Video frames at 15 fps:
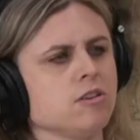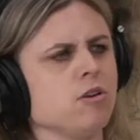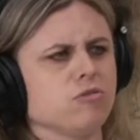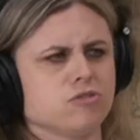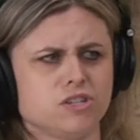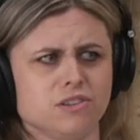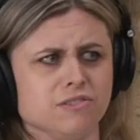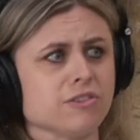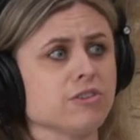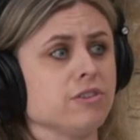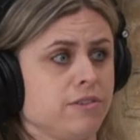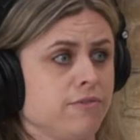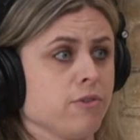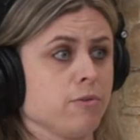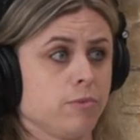"Oh, she learned
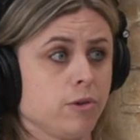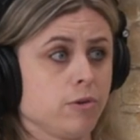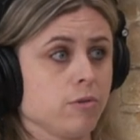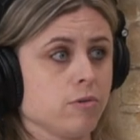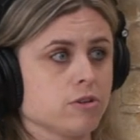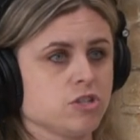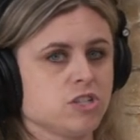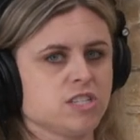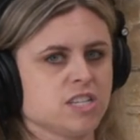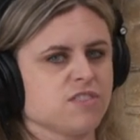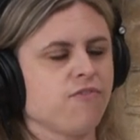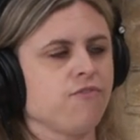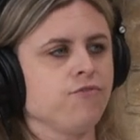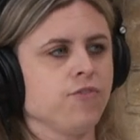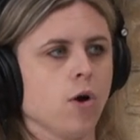it from you." Cuz she says
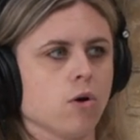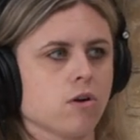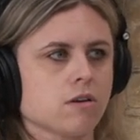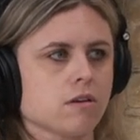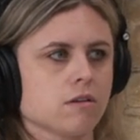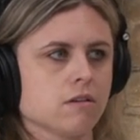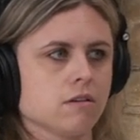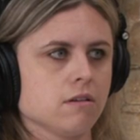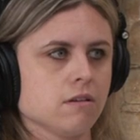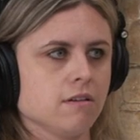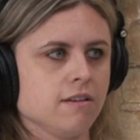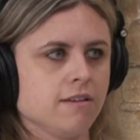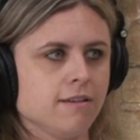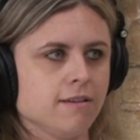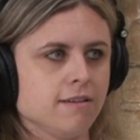folk.
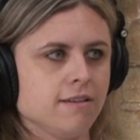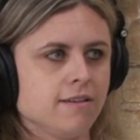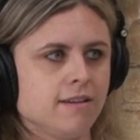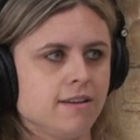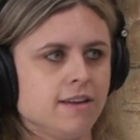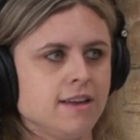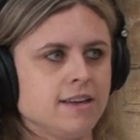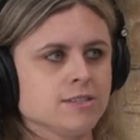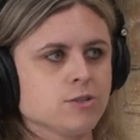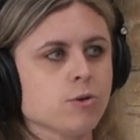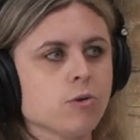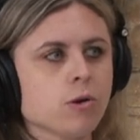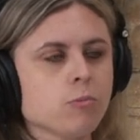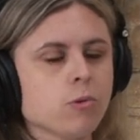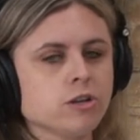Wow. So at
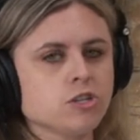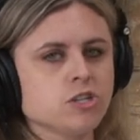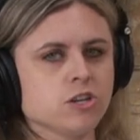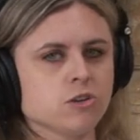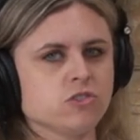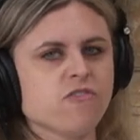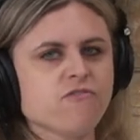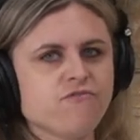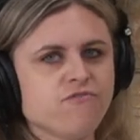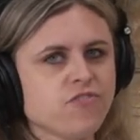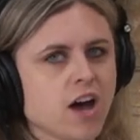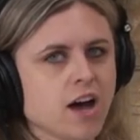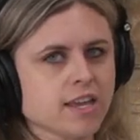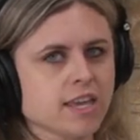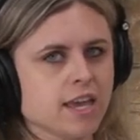one point she goes,
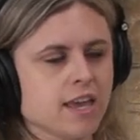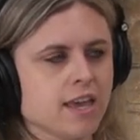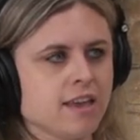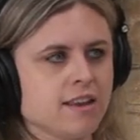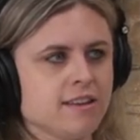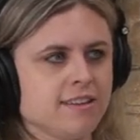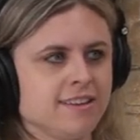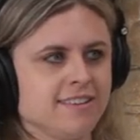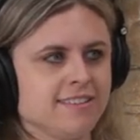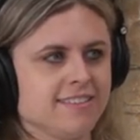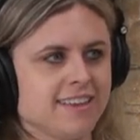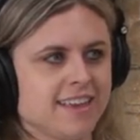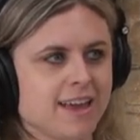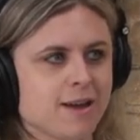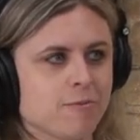"Fuck it" into the
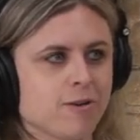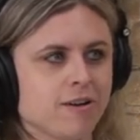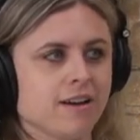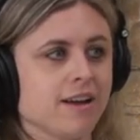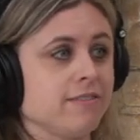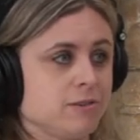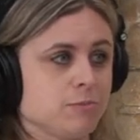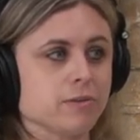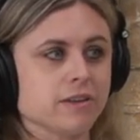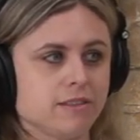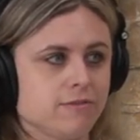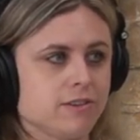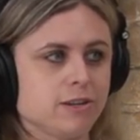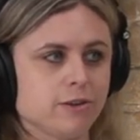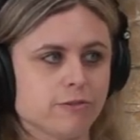camera. I have to play the
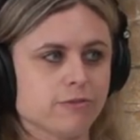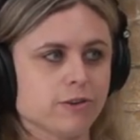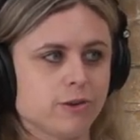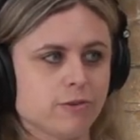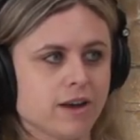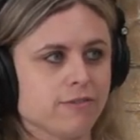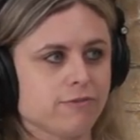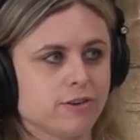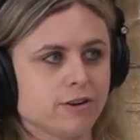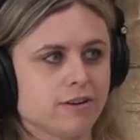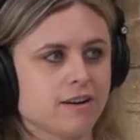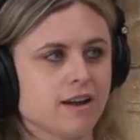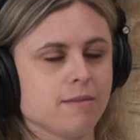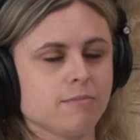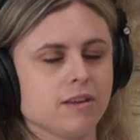video for you
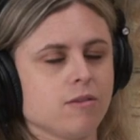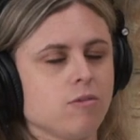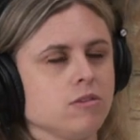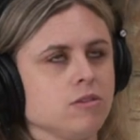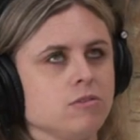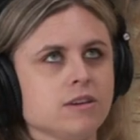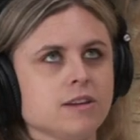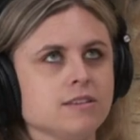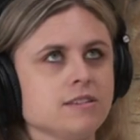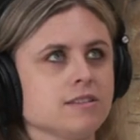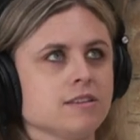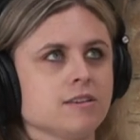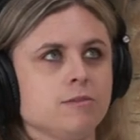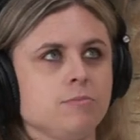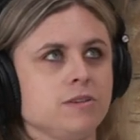after. I'm like, "You guys
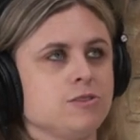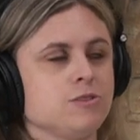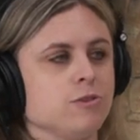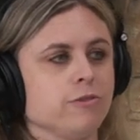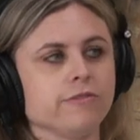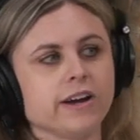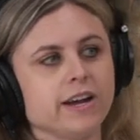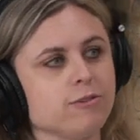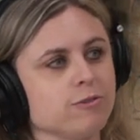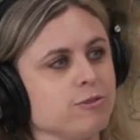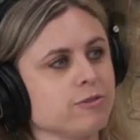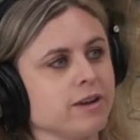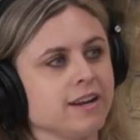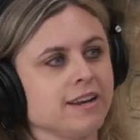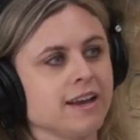could be so viral
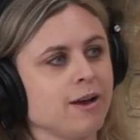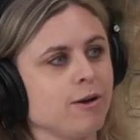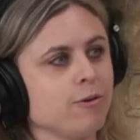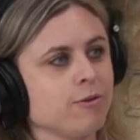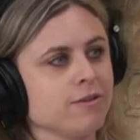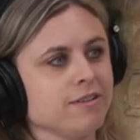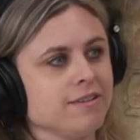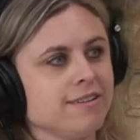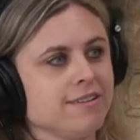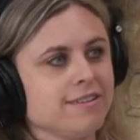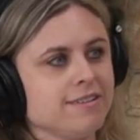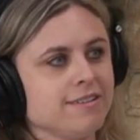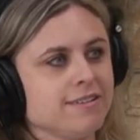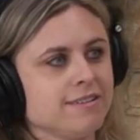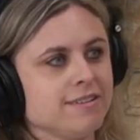right now.
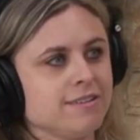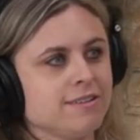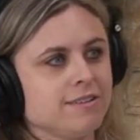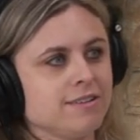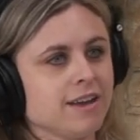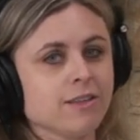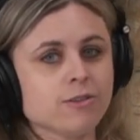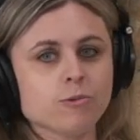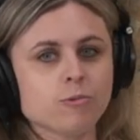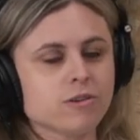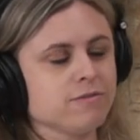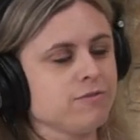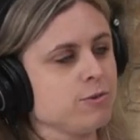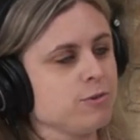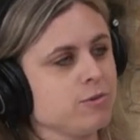Neither one
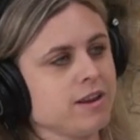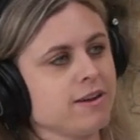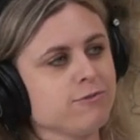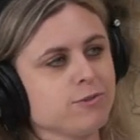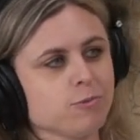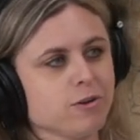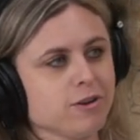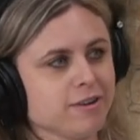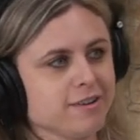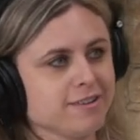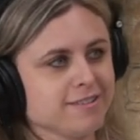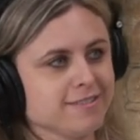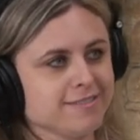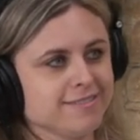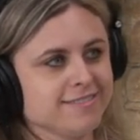of you would have to work."
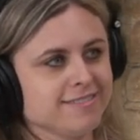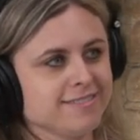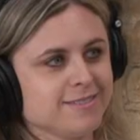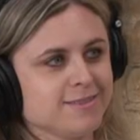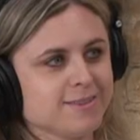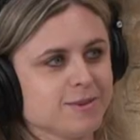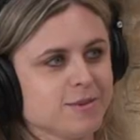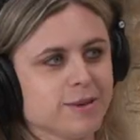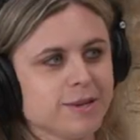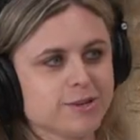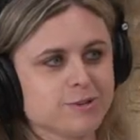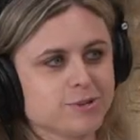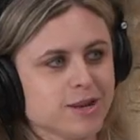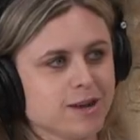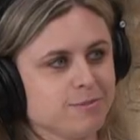Quit your Yeah, jobs. but